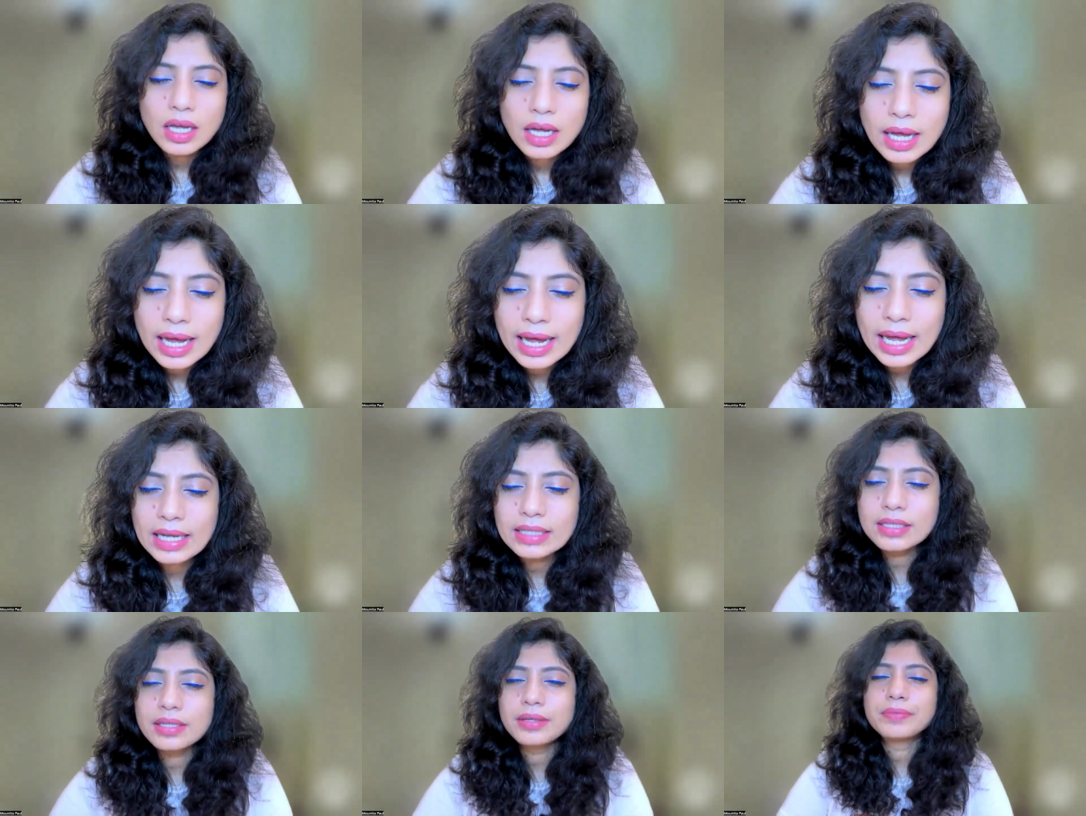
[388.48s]

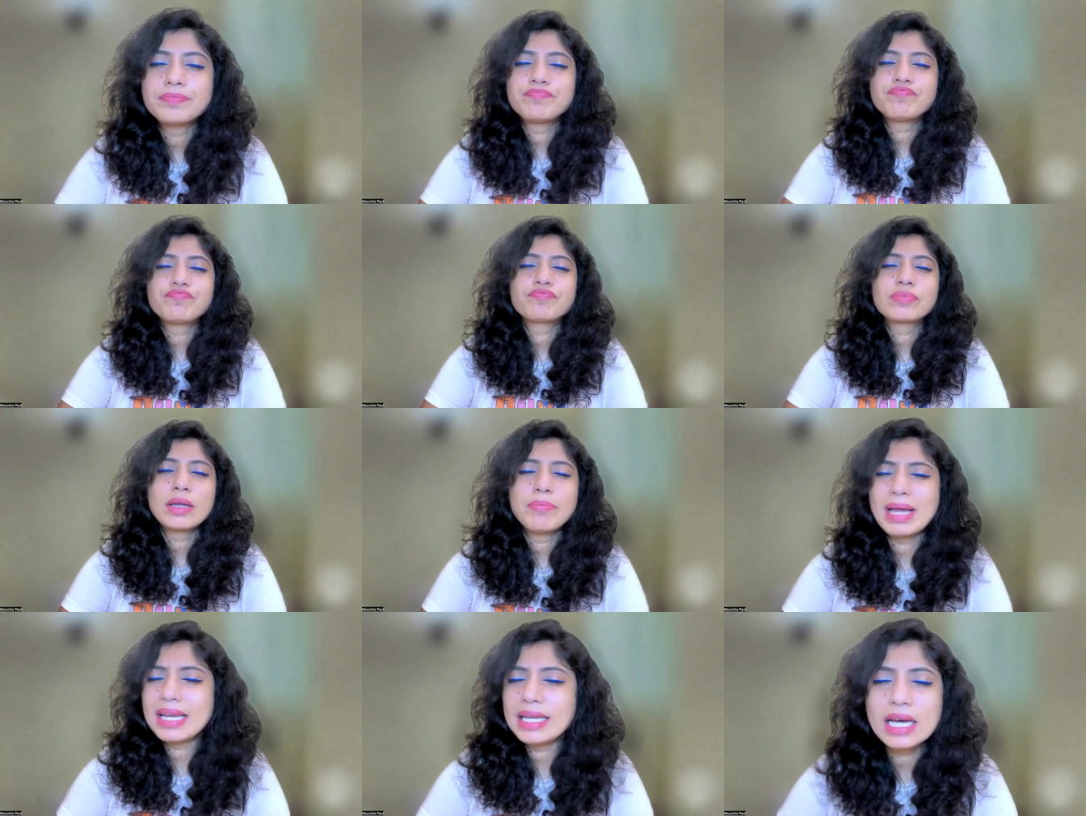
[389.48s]
and
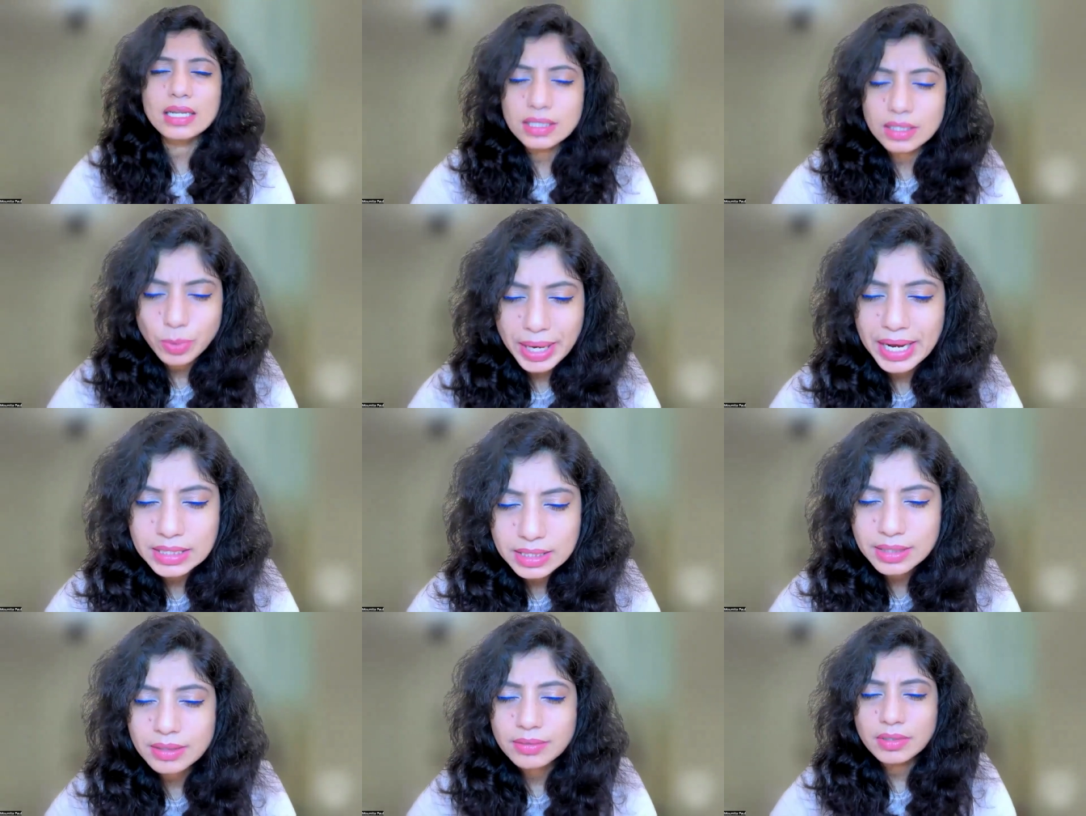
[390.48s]
many other
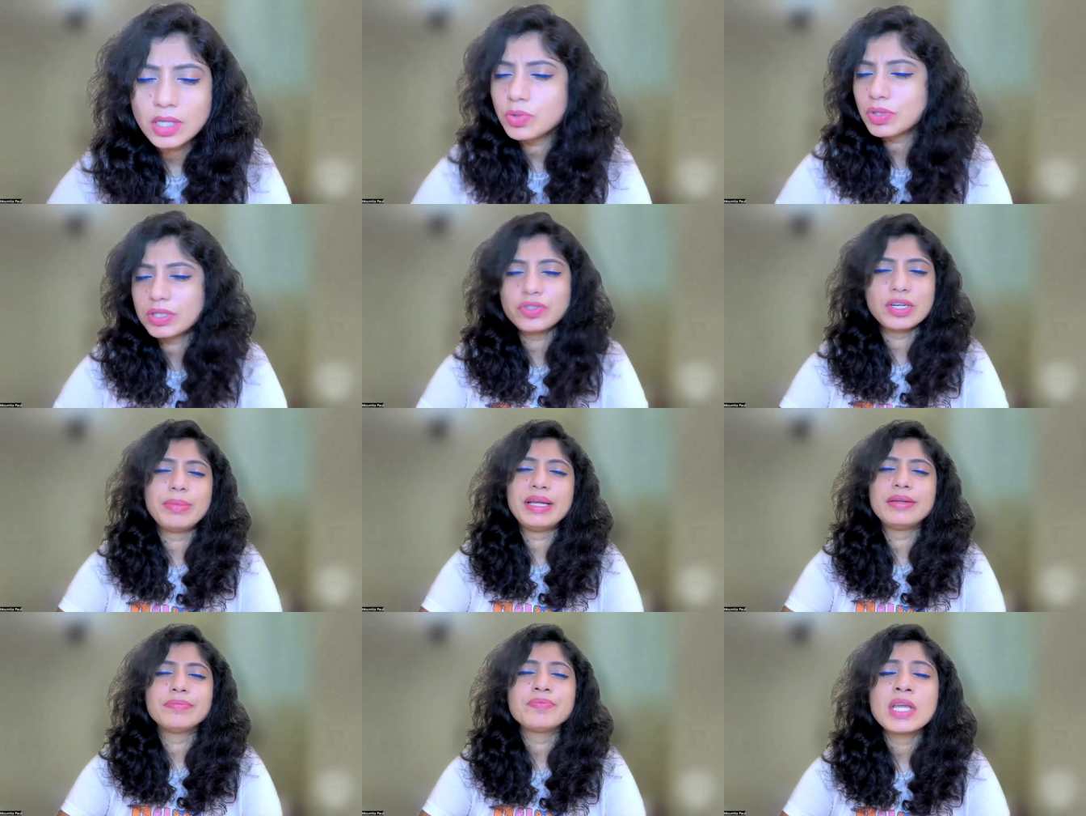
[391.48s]
ways, lucid
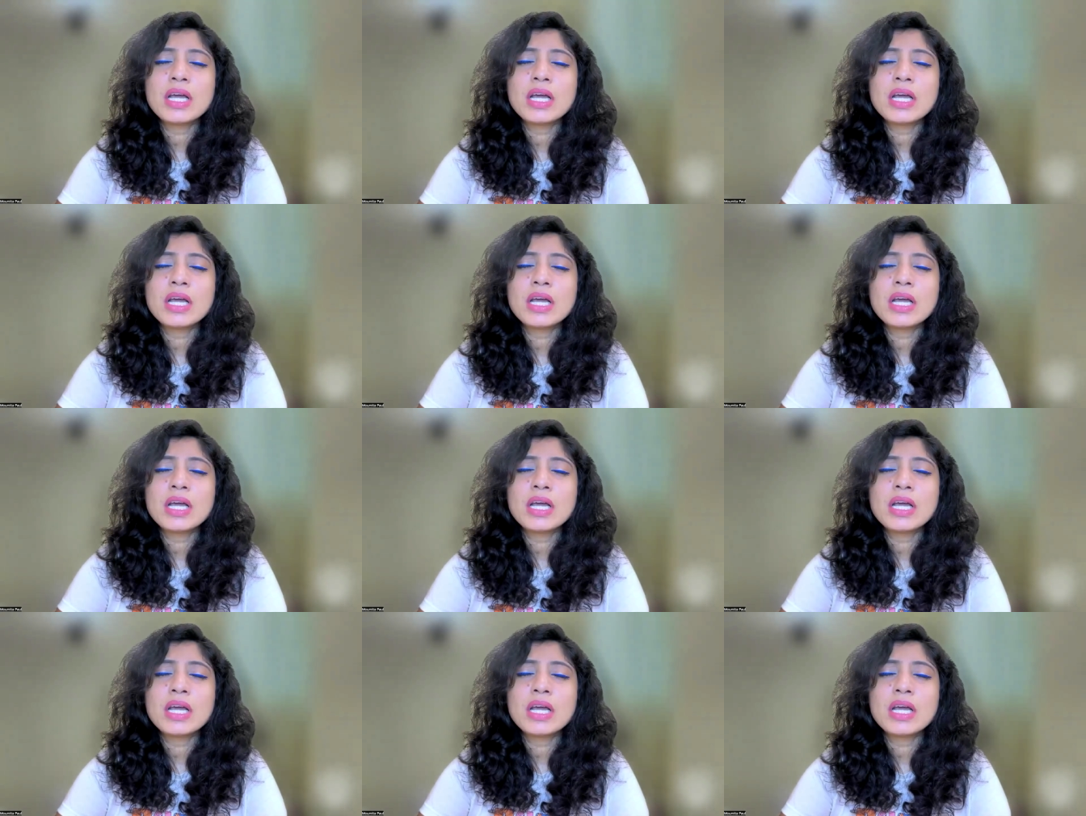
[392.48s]
dreaming.